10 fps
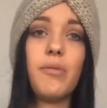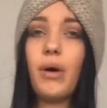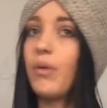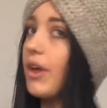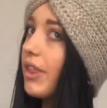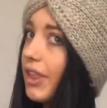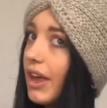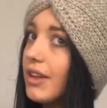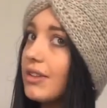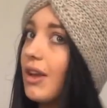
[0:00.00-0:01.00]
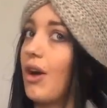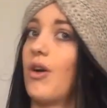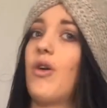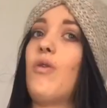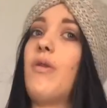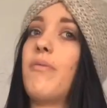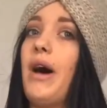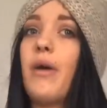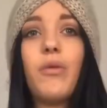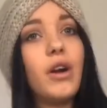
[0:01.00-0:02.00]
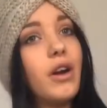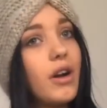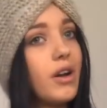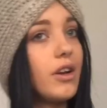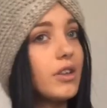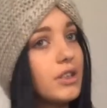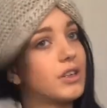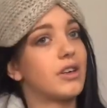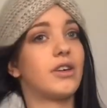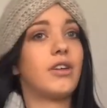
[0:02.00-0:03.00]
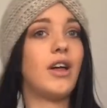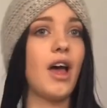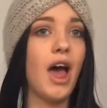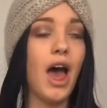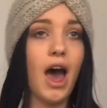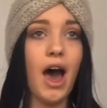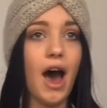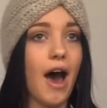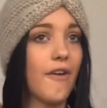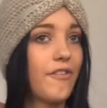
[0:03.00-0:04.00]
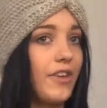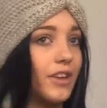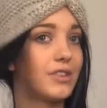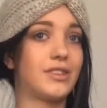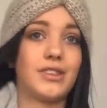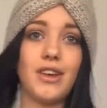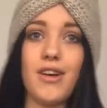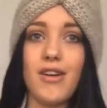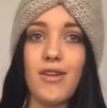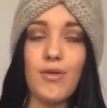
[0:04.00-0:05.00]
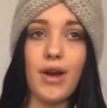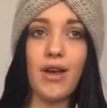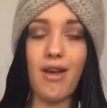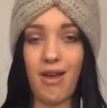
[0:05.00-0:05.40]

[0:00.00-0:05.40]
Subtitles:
But with this, oh my word, girl. I feel so...